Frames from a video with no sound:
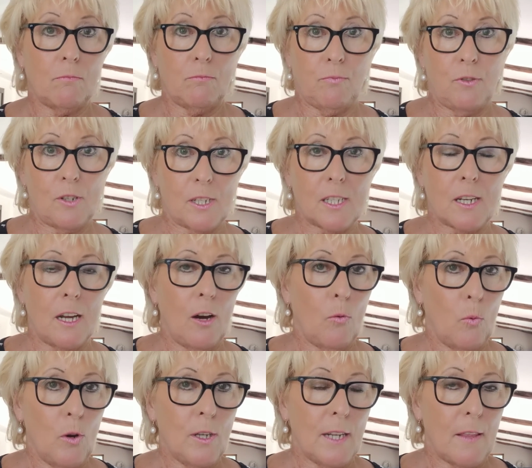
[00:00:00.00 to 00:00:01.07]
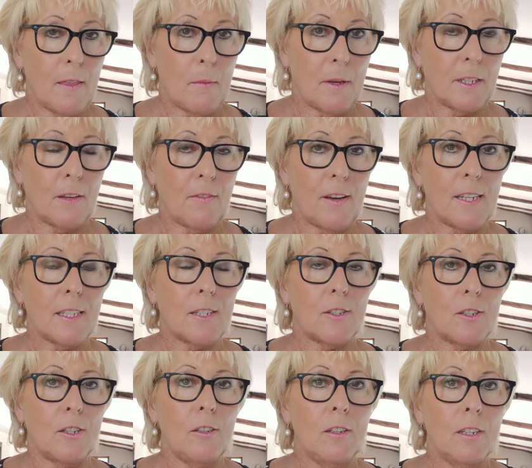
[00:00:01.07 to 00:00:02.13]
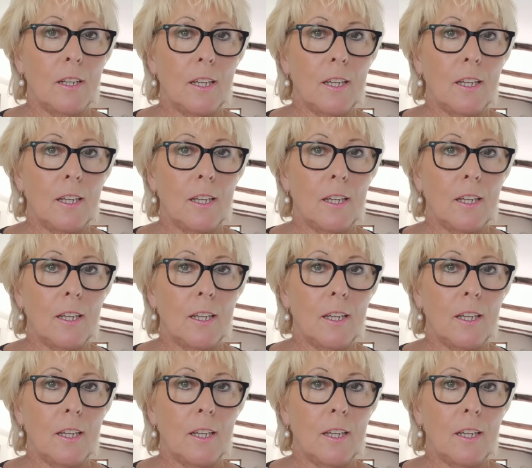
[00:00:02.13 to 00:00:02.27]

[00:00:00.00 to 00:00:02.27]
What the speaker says: for a start, weren't in the manifesto.